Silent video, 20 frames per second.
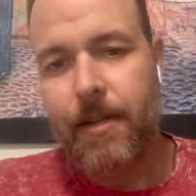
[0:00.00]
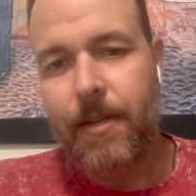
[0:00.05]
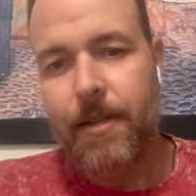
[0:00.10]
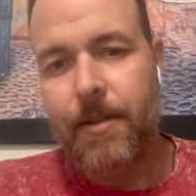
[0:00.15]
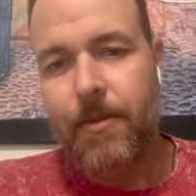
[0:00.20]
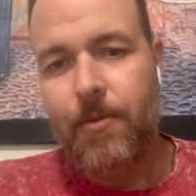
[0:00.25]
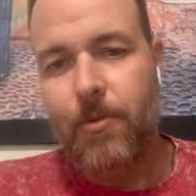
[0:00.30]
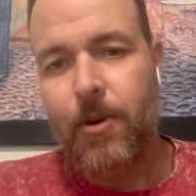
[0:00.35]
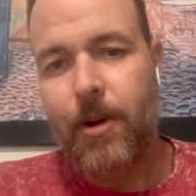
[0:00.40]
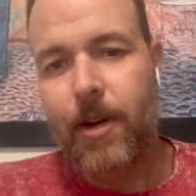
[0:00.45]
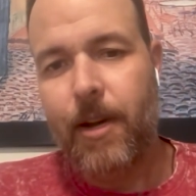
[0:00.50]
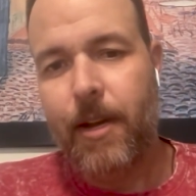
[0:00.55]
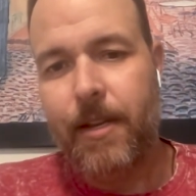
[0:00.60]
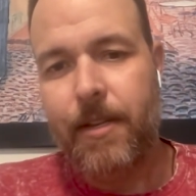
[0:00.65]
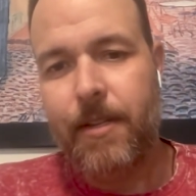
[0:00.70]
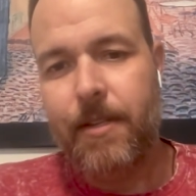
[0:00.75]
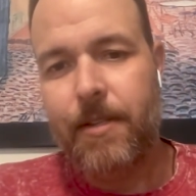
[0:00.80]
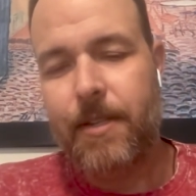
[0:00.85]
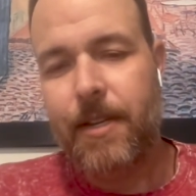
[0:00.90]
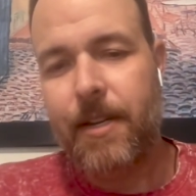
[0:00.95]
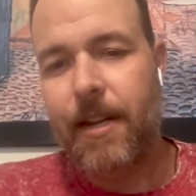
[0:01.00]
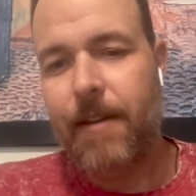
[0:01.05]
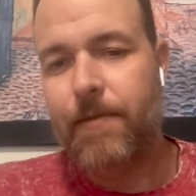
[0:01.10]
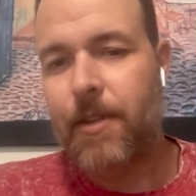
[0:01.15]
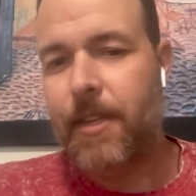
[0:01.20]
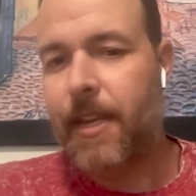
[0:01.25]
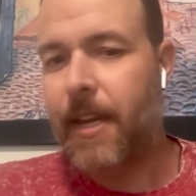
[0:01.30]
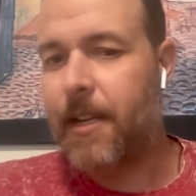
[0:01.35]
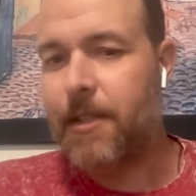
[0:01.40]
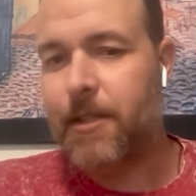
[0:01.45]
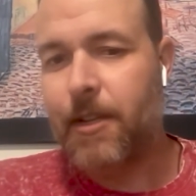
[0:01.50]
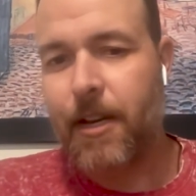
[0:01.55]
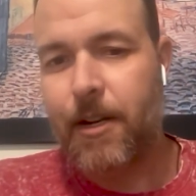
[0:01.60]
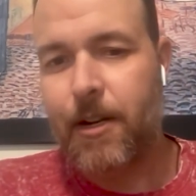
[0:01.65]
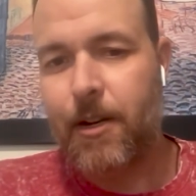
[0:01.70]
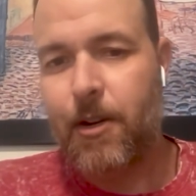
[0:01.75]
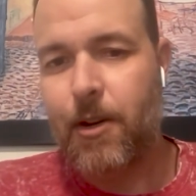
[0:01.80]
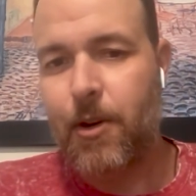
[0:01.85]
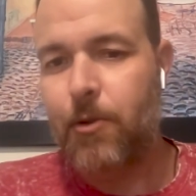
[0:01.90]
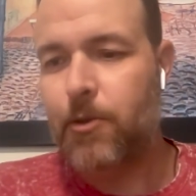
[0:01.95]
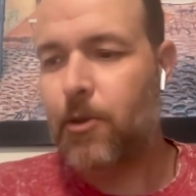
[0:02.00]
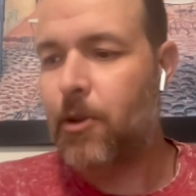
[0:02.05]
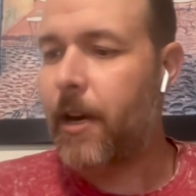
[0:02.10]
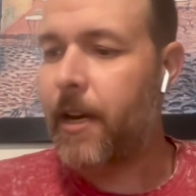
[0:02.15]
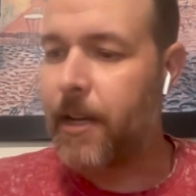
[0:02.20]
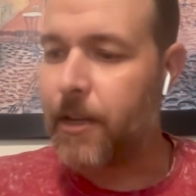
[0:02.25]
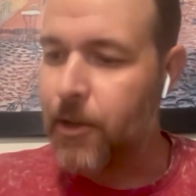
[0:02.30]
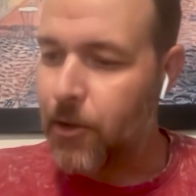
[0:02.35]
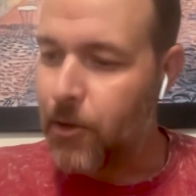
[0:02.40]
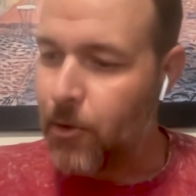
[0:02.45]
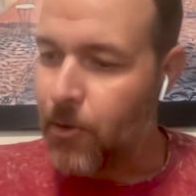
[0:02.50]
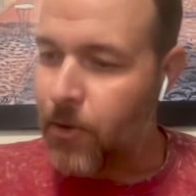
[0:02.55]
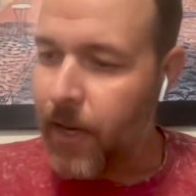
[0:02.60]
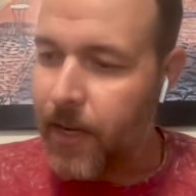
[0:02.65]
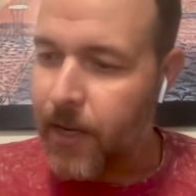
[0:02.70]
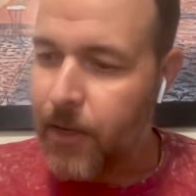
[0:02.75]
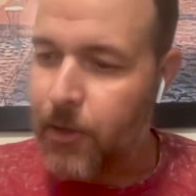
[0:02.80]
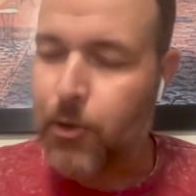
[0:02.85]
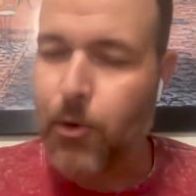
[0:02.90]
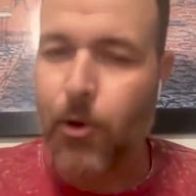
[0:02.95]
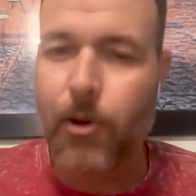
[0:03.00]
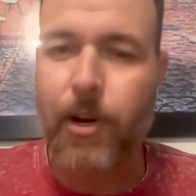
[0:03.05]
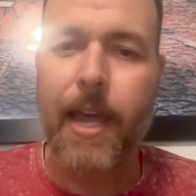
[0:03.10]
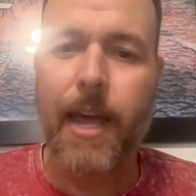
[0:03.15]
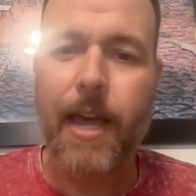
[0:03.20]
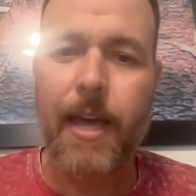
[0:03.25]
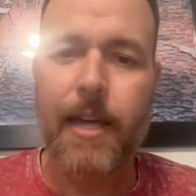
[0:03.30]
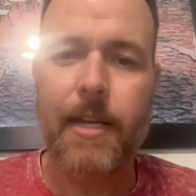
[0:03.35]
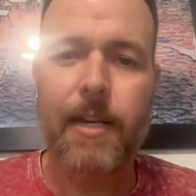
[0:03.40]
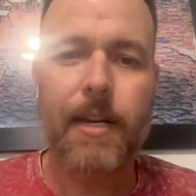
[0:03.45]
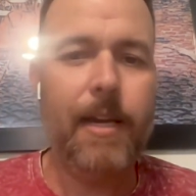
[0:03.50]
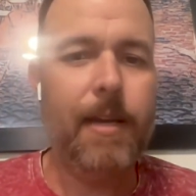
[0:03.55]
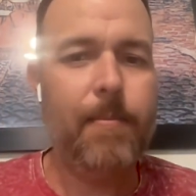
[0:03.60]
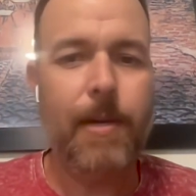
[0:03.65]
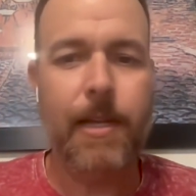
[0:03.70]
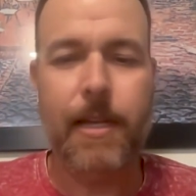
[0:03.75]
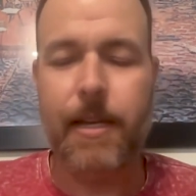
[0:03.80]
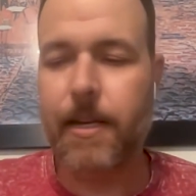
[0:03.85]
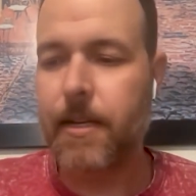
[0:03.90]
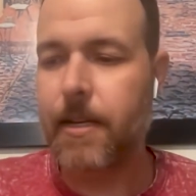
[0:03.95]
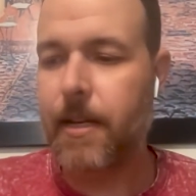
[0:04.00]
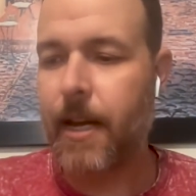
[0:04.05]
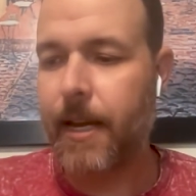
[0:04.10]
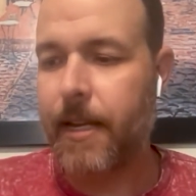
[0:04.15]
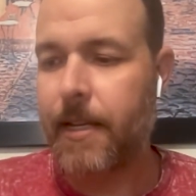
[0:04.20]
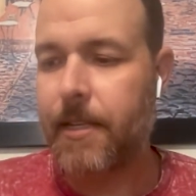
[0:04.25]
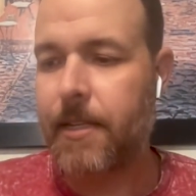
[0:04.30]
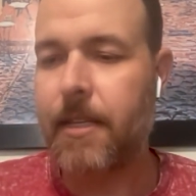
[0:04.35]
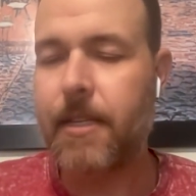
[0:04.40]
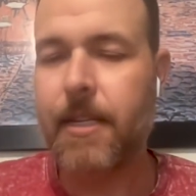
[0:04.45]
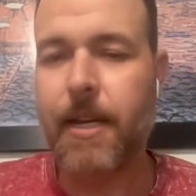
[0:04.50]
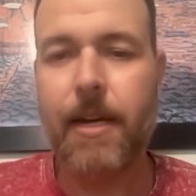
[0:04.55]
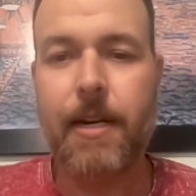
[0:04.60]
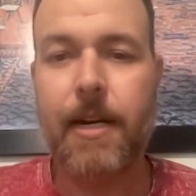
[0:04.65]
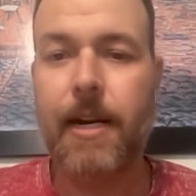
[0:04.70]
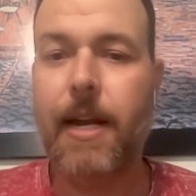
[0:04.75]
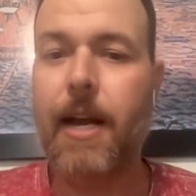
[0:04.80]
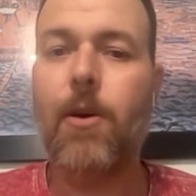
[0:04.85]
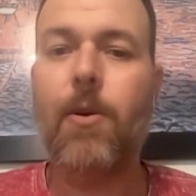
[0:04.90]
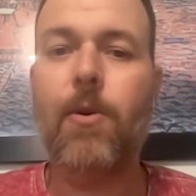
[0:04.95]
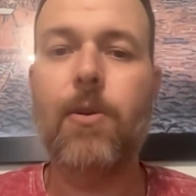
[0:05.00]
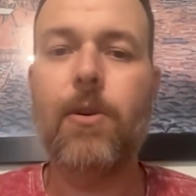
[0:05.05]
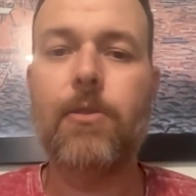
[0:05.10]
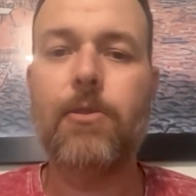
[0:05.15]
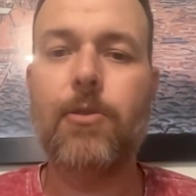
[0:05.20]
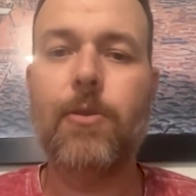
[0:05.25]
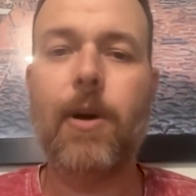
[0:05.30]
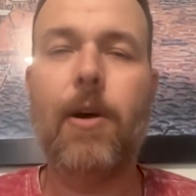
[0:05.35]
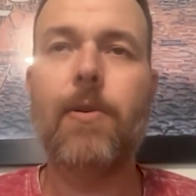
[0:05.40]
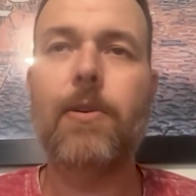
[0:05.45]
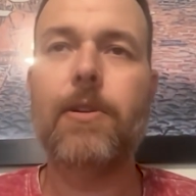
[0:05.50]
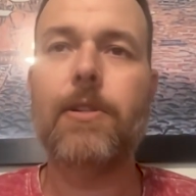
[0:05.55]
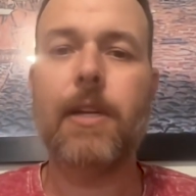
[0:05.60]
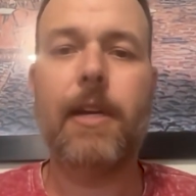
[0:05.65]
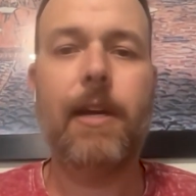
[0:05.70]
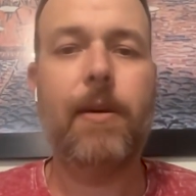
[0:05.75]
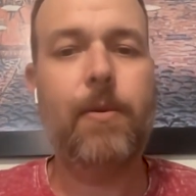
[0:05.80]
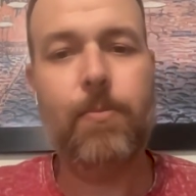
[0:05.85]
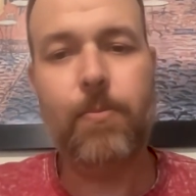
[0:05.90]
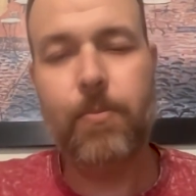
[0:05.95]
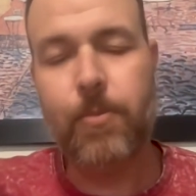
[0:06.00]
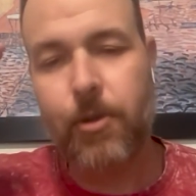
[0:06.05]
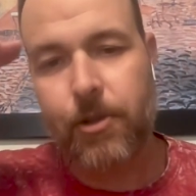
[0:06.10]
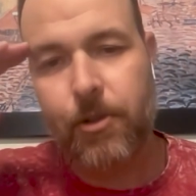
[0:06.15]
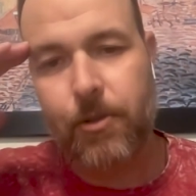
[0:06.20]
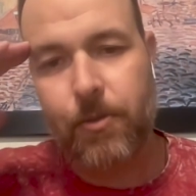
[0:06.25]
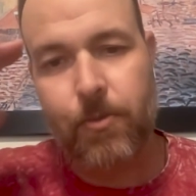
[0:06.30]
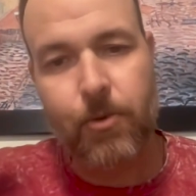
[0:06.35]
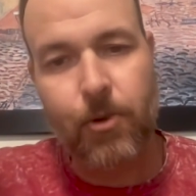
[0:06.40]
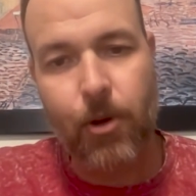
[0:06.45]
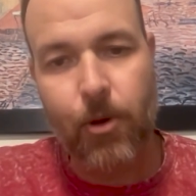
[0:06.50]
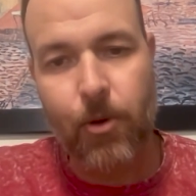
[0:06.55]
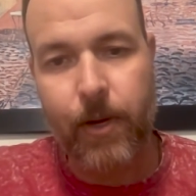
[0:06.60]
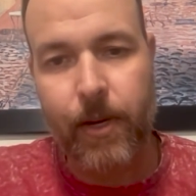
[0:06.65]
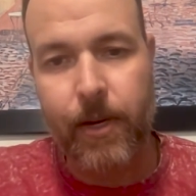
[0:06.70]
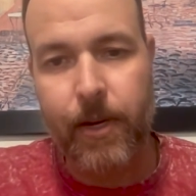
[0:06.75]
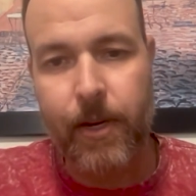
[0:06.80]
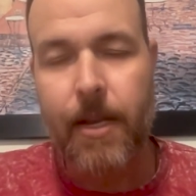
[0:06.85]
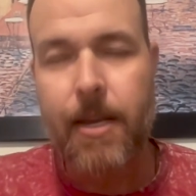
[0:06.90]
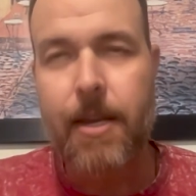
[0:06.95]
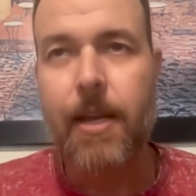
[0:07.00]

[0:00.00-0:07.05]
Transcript: where I didn't have to take a ton of notes, or I could just do like a shorthand, and I'd be like, I could sit down an hour or two hours, and I would just know it,